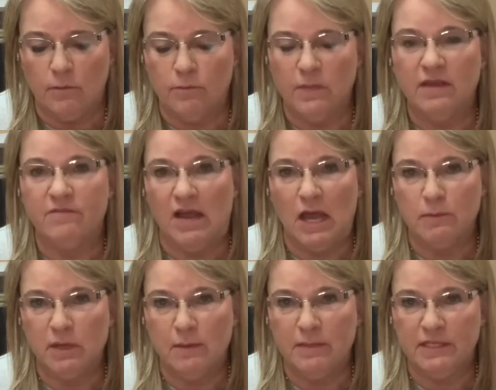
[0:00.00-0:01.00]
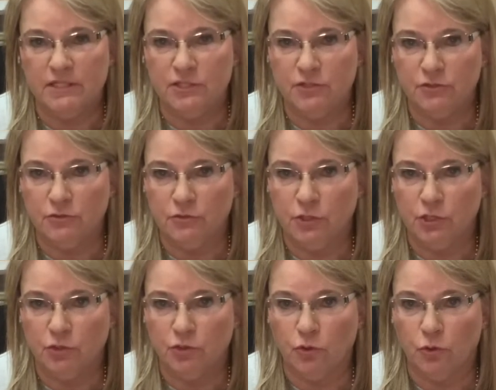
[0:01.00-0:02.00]
If I'm coming to do
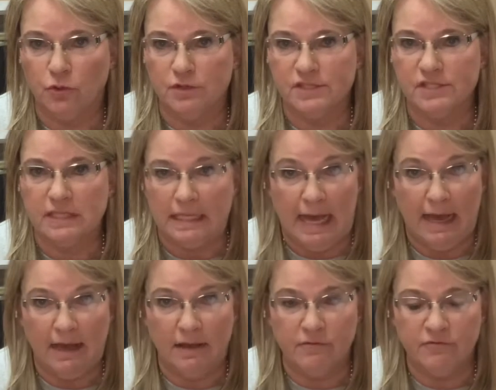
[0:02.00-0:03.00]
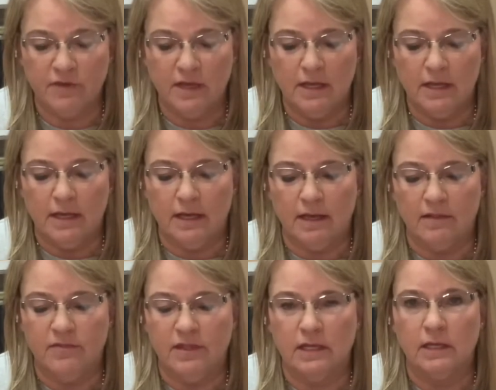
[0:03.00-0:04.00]
your course live,
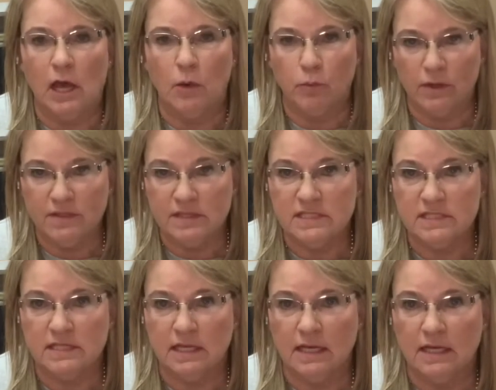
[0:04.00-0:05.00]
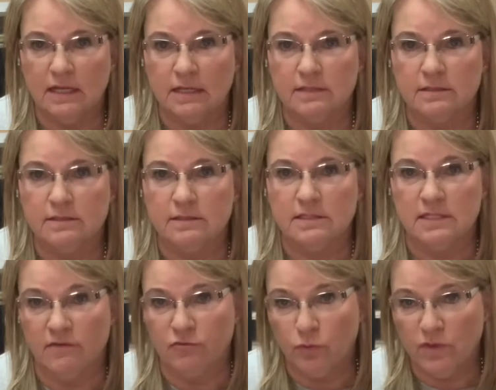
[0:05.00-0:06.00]
then I'll bring this
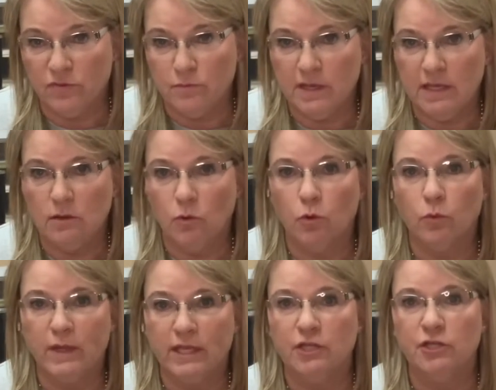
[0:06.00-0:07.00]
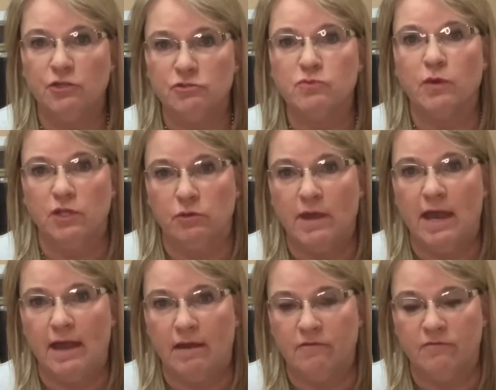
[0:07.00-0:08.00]
stuff with me, or we can use what you
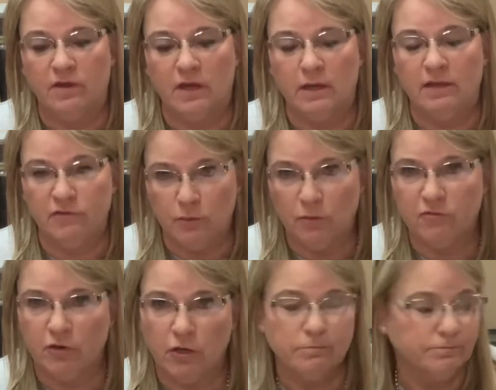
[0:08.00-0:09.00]
have if you prefer.